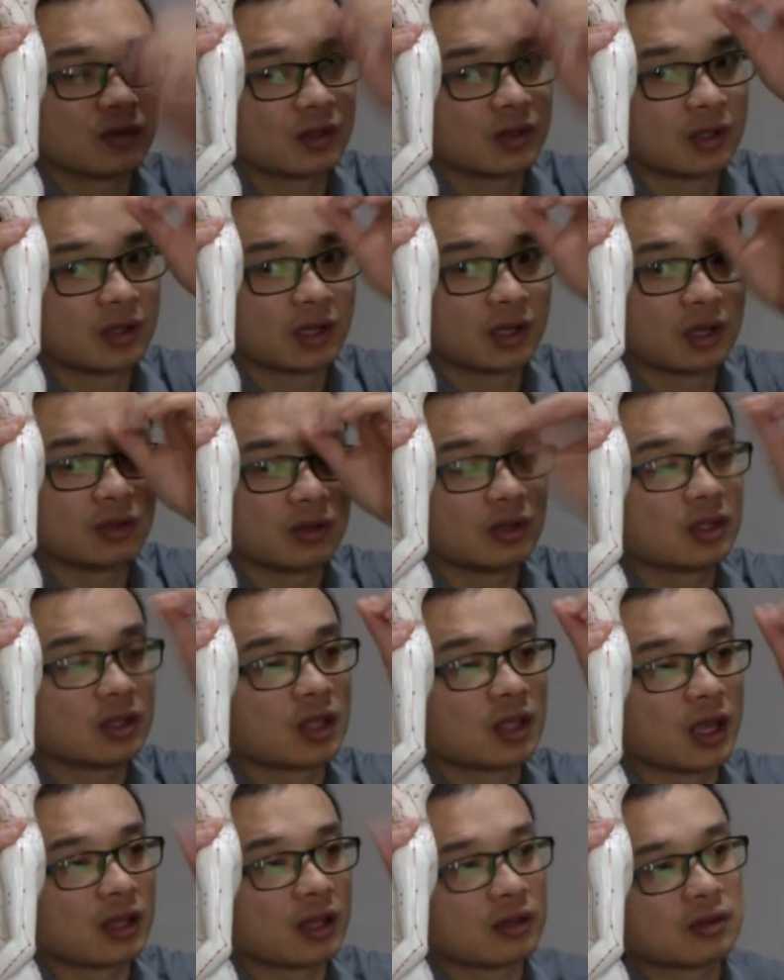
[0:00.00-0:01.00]
and you did
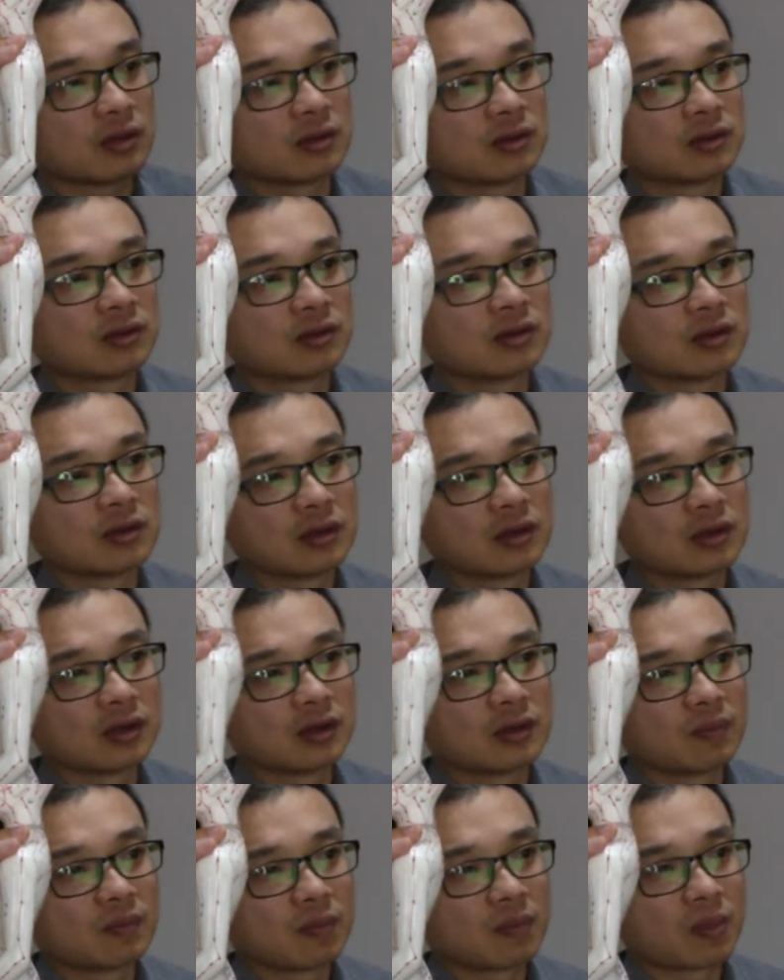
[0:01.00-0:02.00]
that,
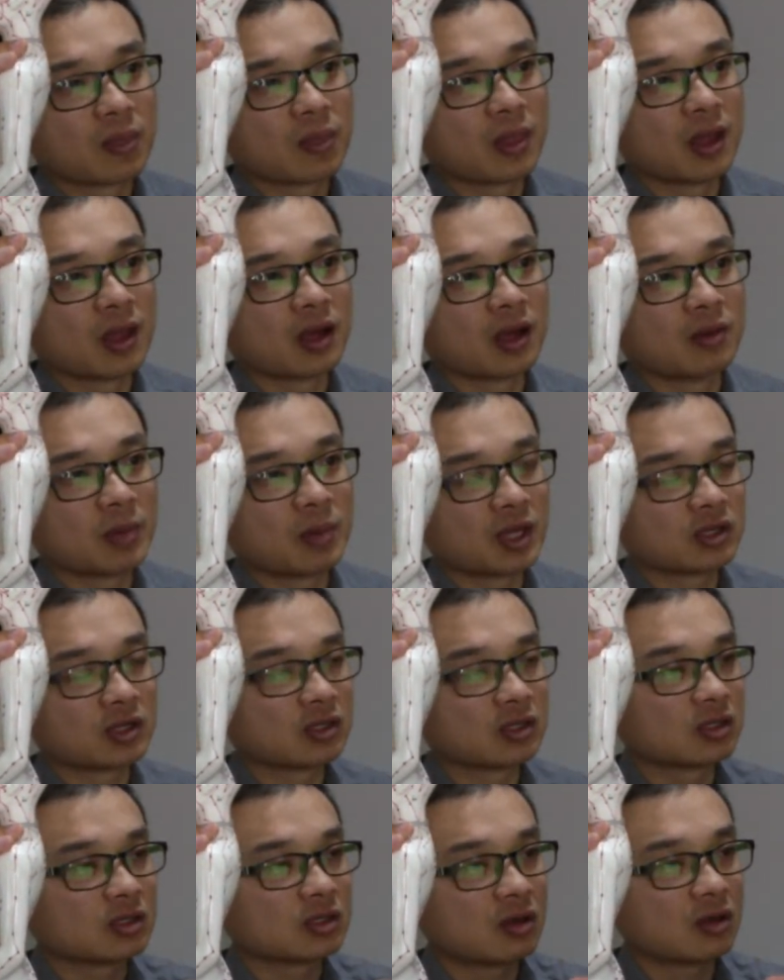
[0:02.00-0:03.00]
and the
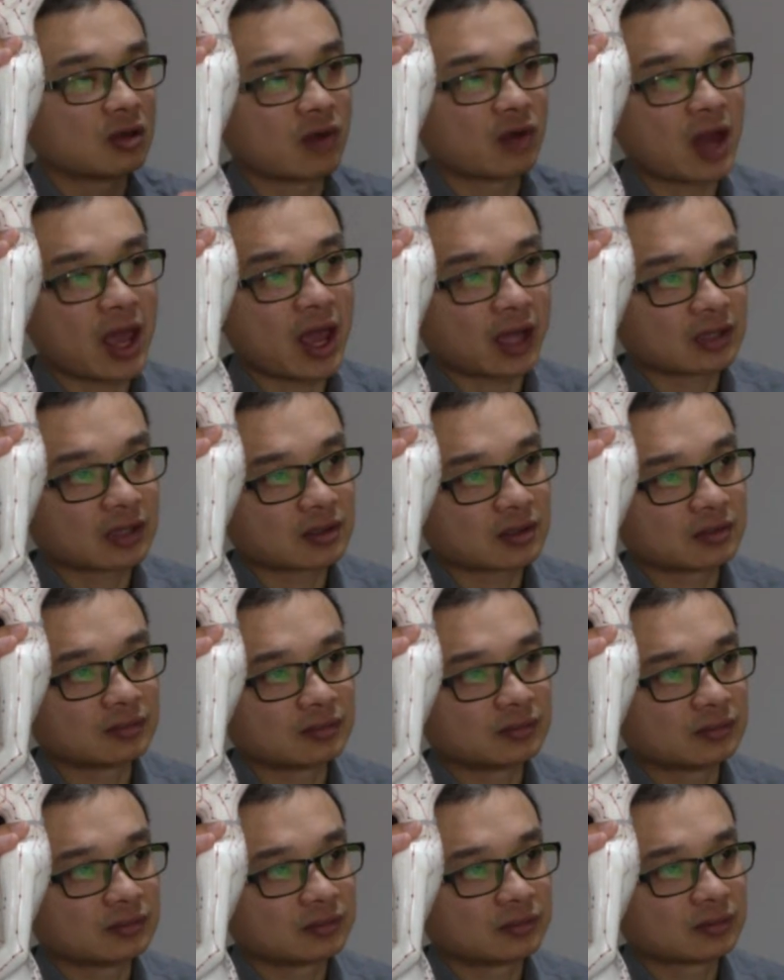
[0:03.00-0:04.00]
patient's not relaxed,
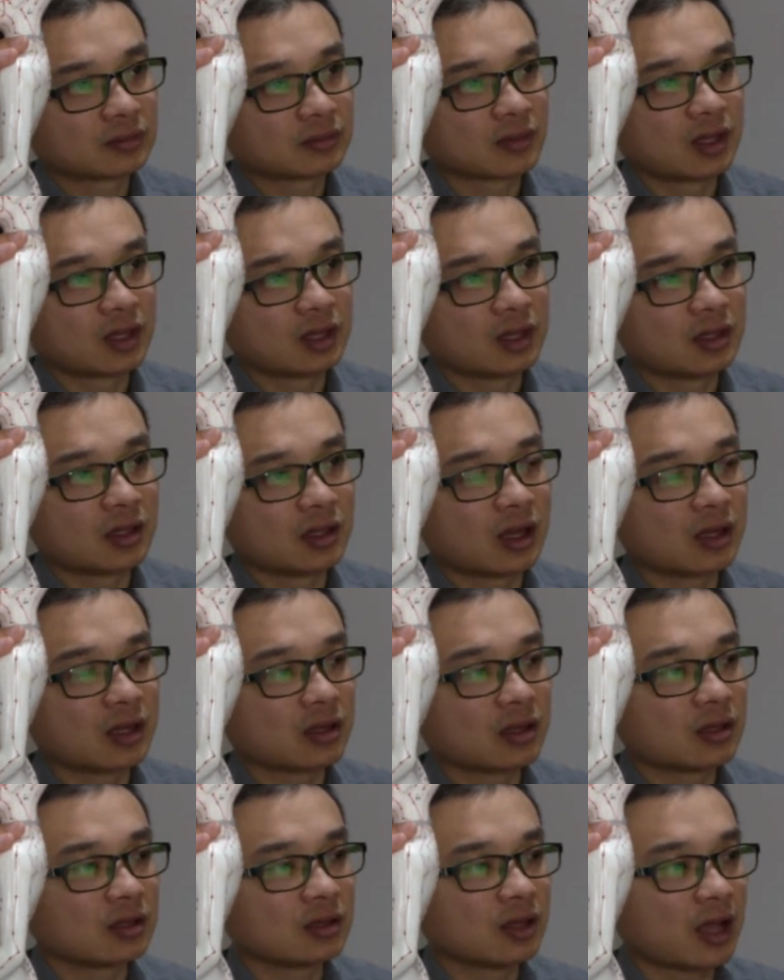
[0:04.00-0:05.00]
and did that,
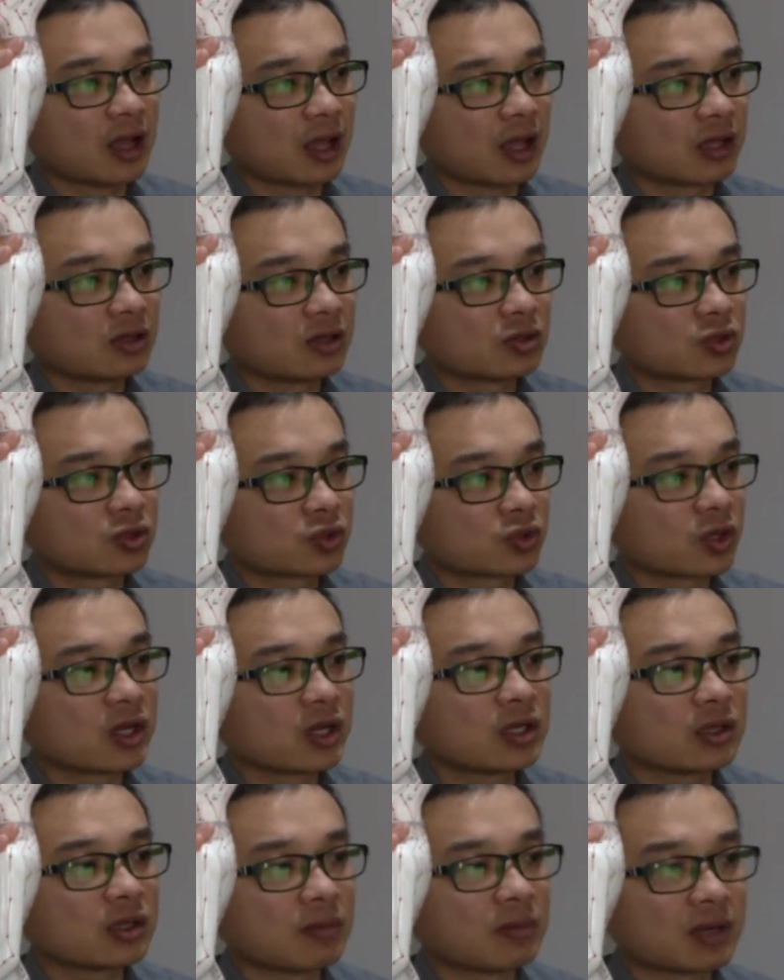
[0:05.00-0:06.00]
they actually
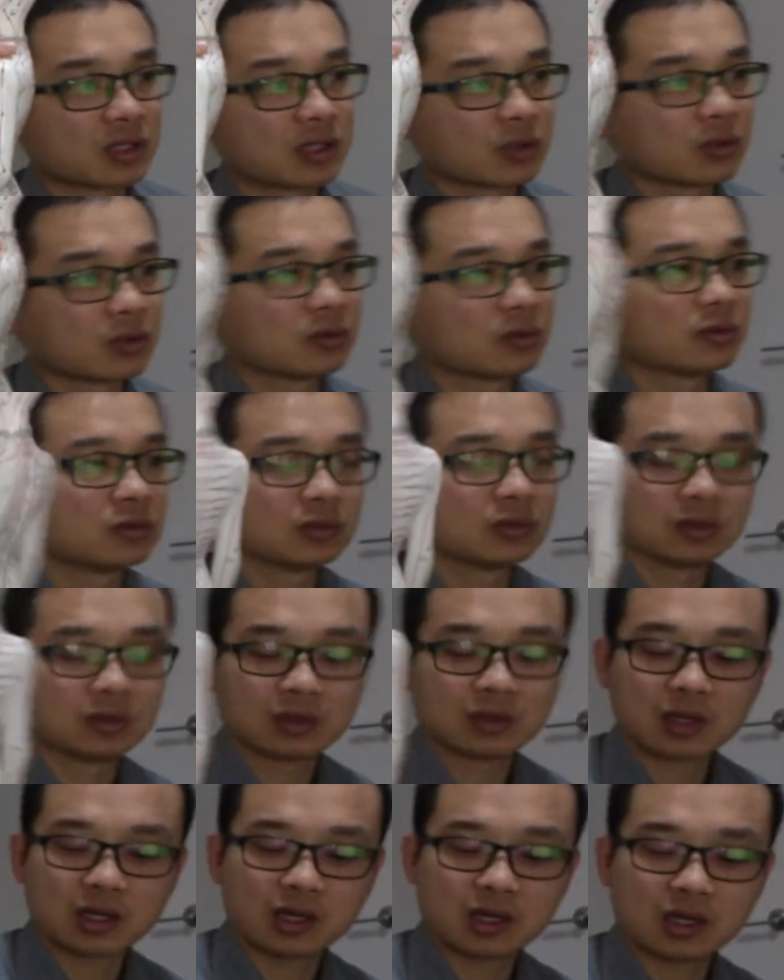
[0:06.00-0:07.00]
strain the muscle.
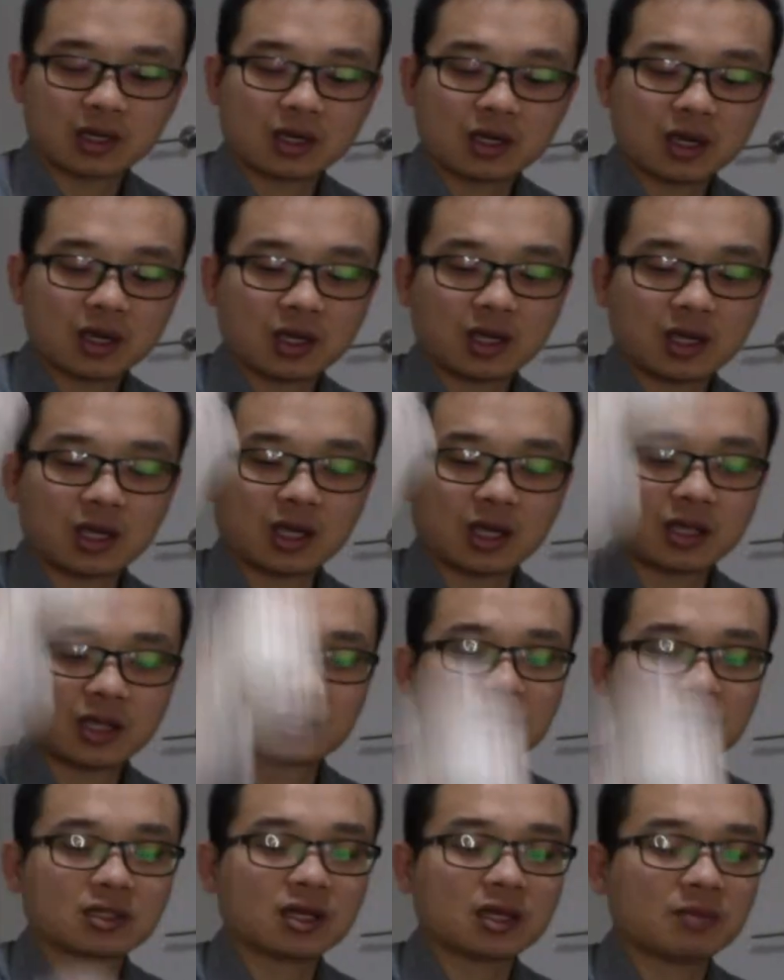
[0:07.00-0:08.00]
Okay? And
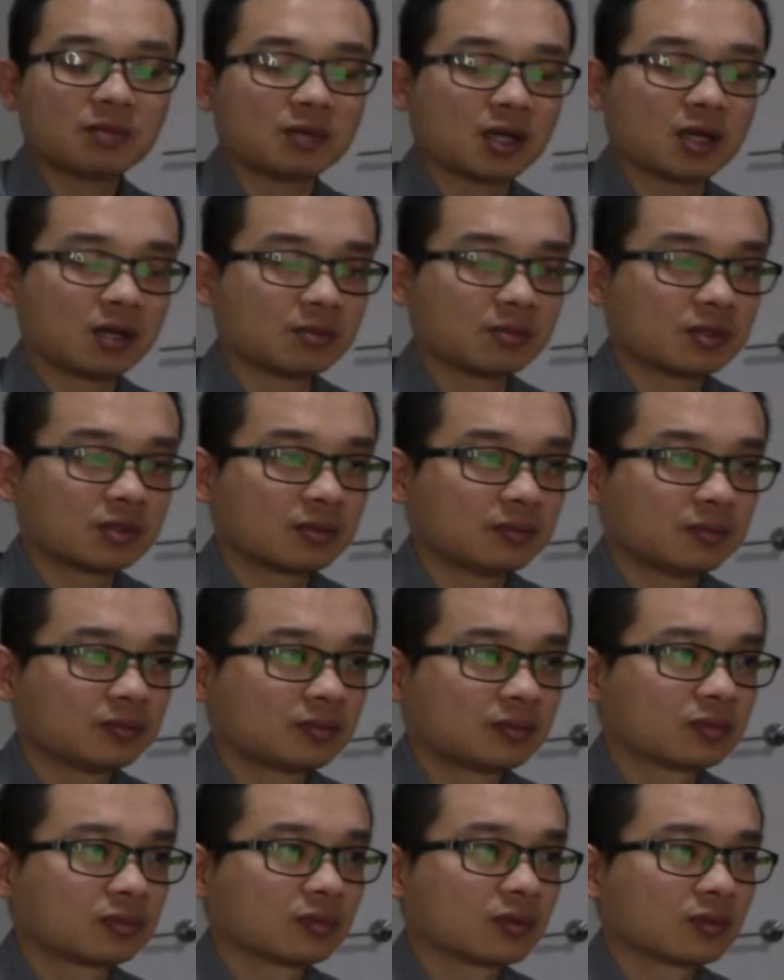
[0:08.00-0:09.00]
sometimes,
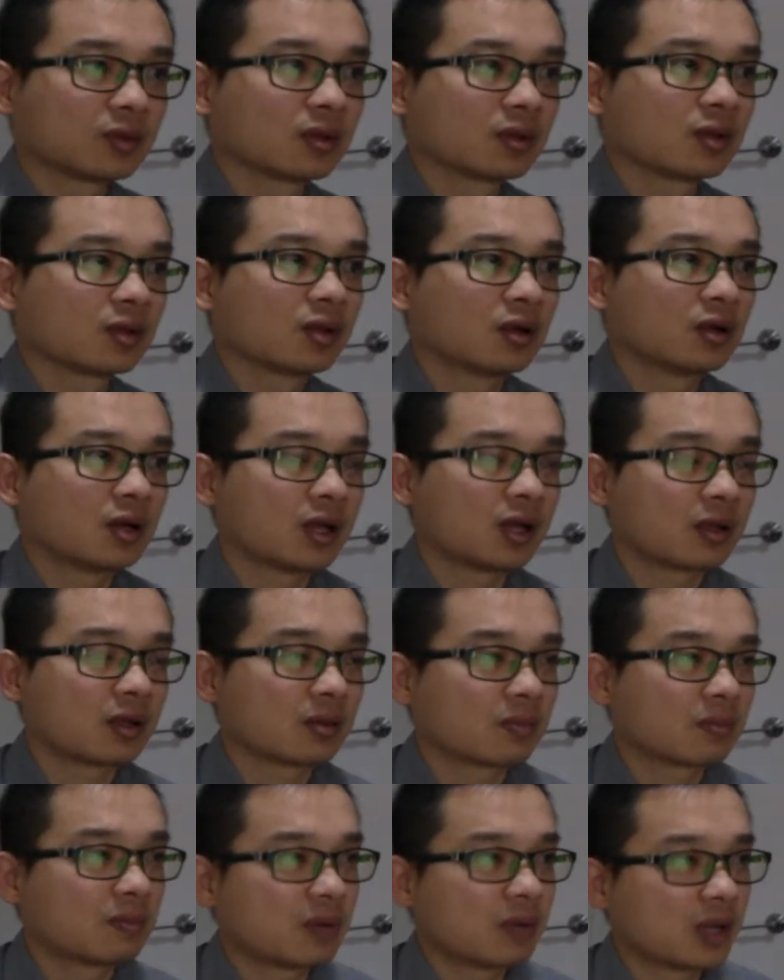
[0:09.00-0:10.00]
like
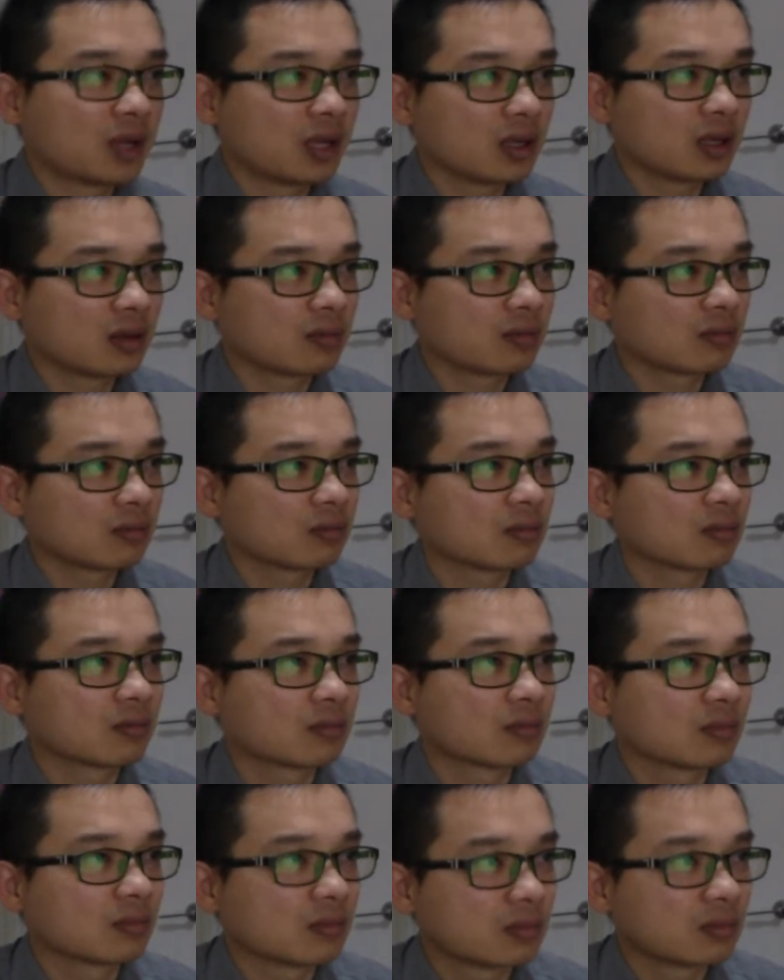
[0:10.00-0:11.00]
playing
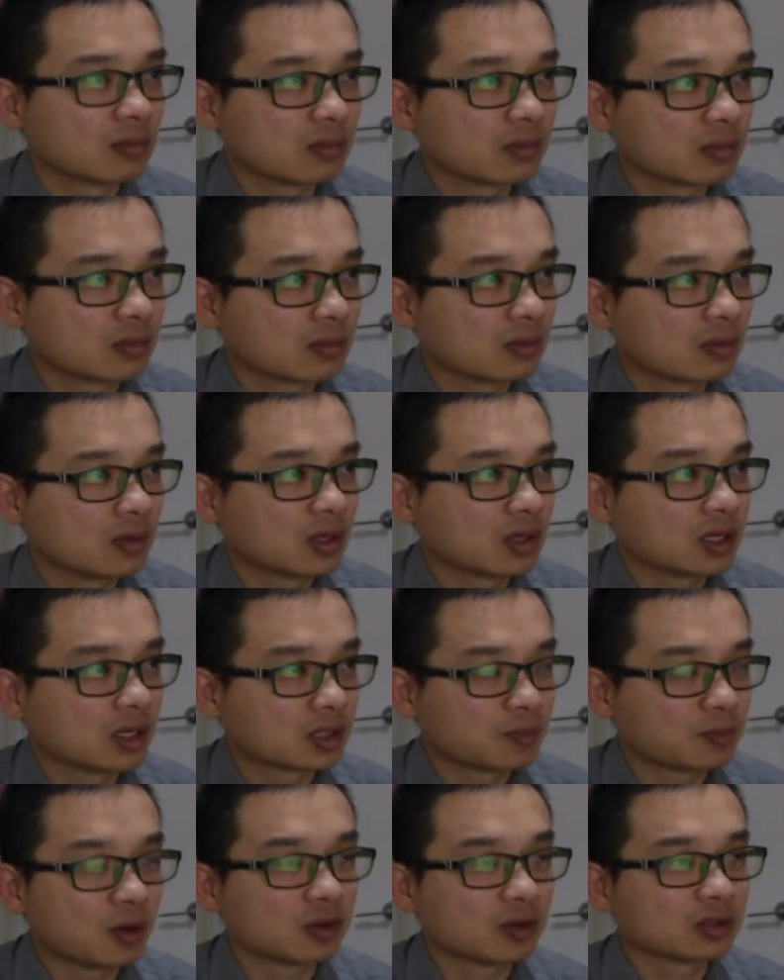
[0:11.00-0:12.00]
in a
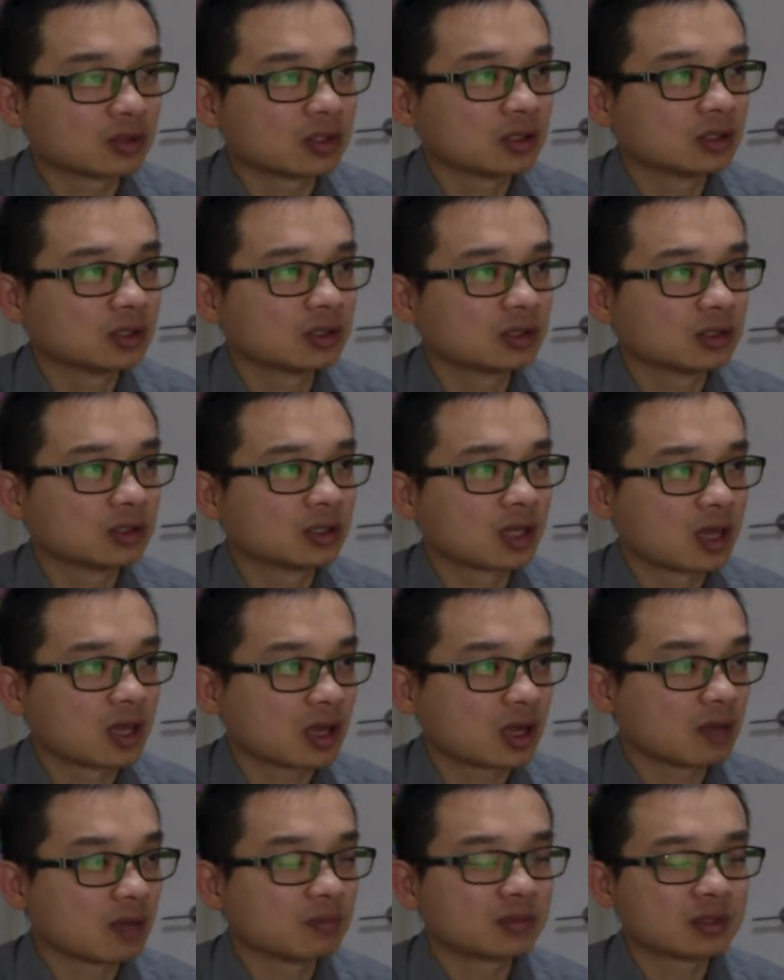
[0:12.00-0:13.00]
sport
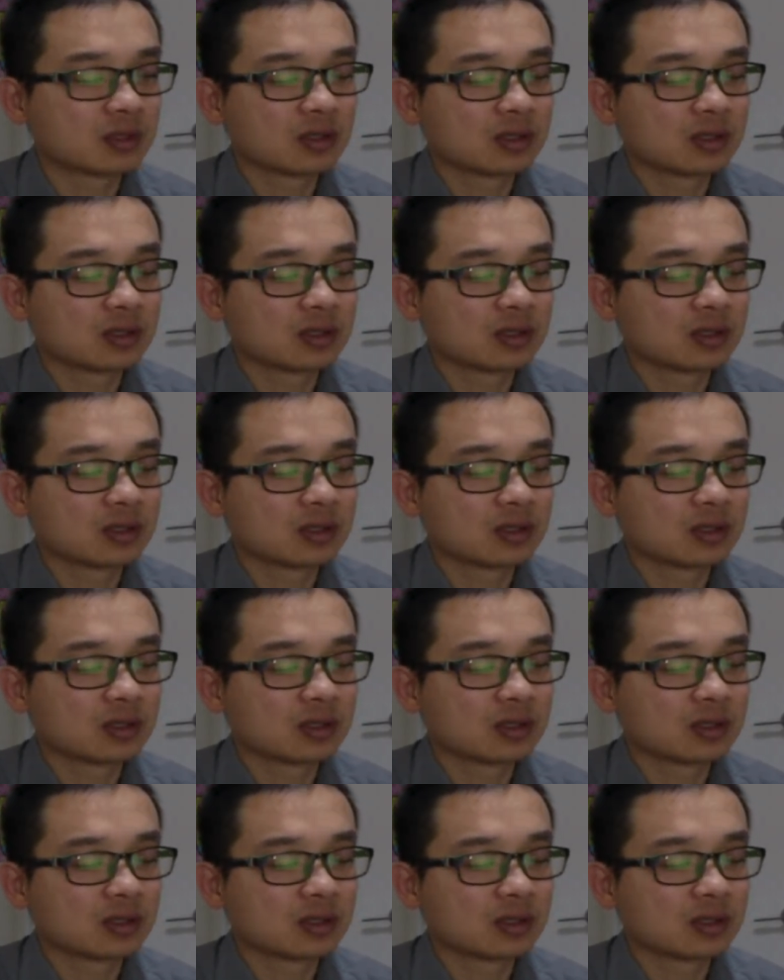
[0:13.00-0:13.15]
games,